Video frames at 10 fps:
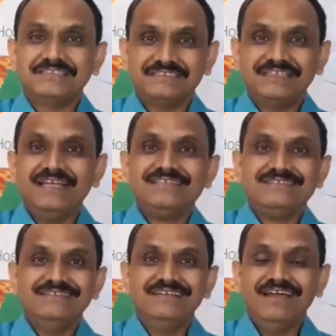
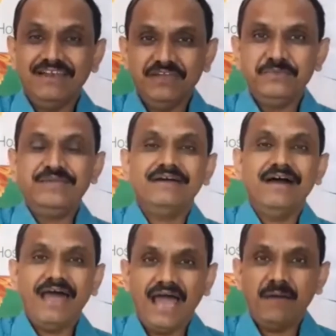stress, living a
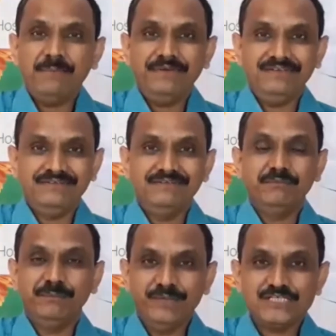happy,
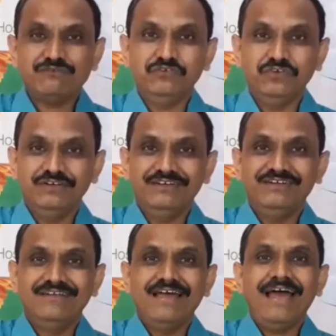peaceful
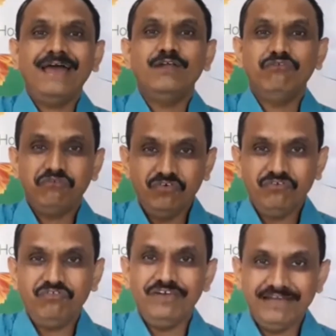and a
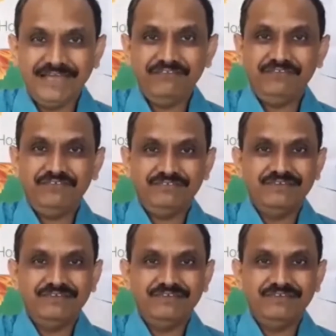fulfilled life,